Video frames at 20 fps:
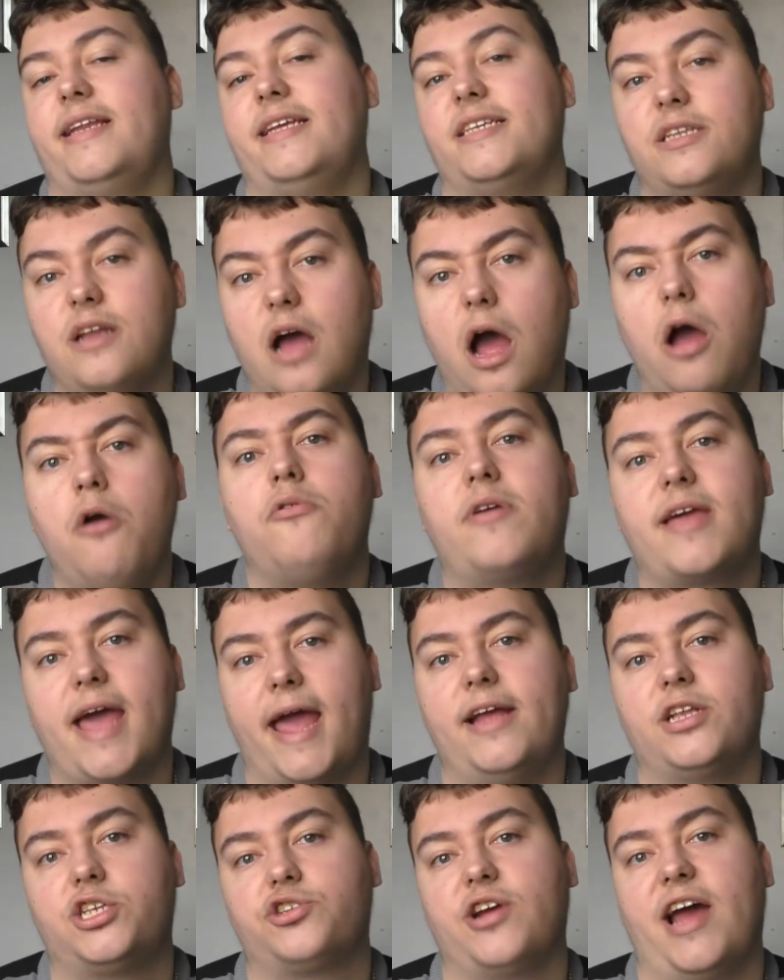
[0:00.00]
It's an
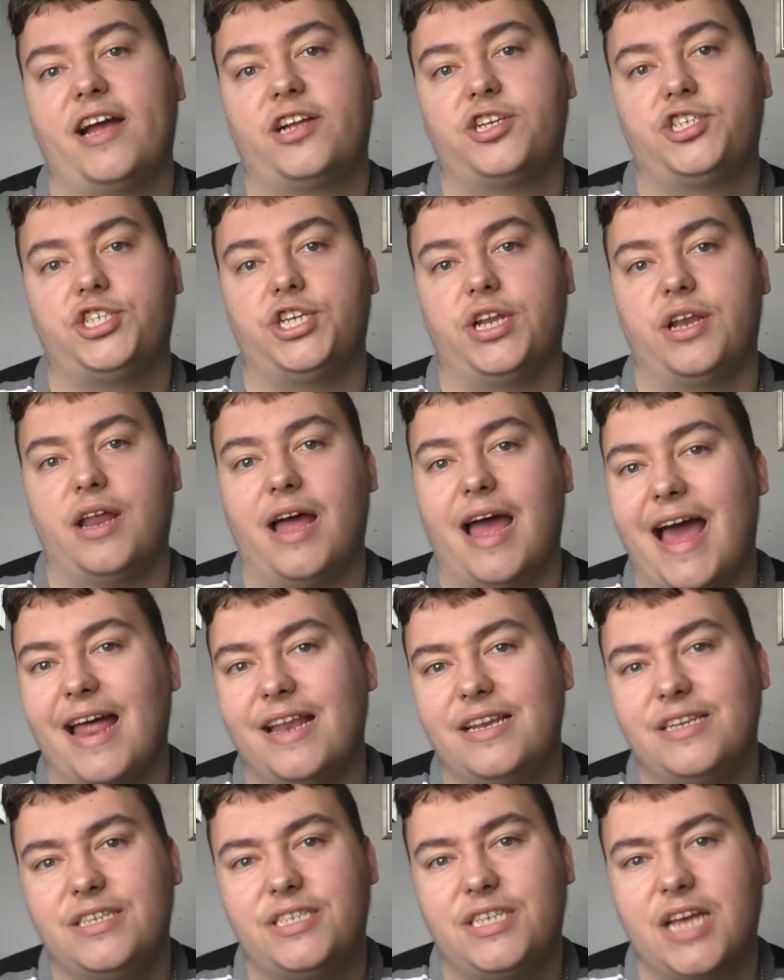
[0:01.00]
okay attraction,
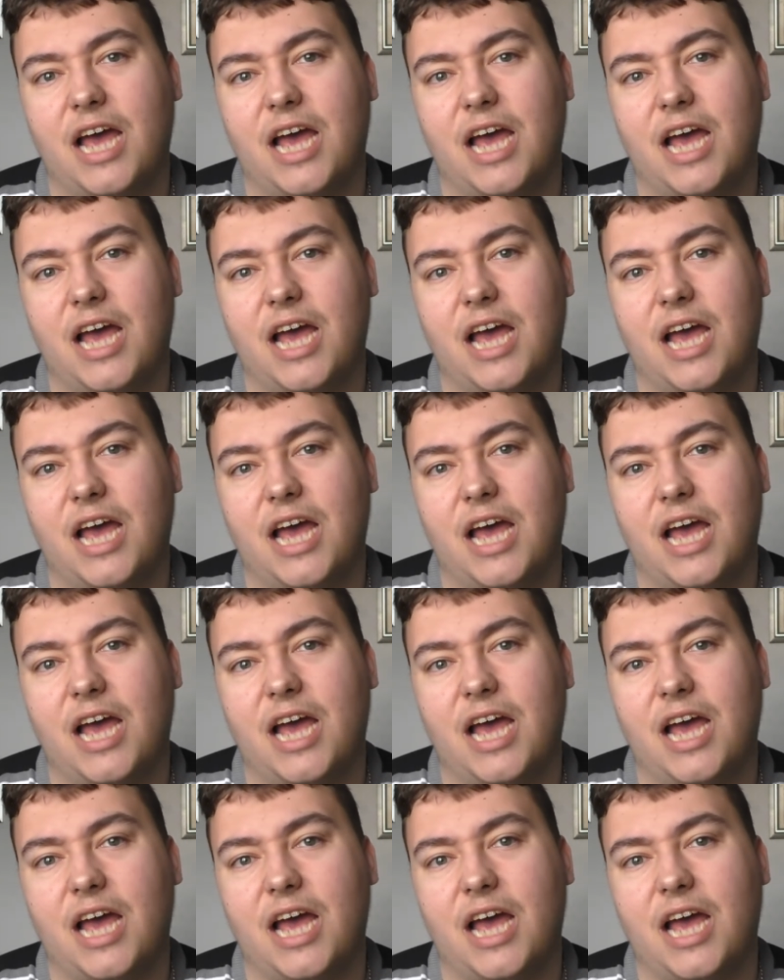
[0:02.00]
and,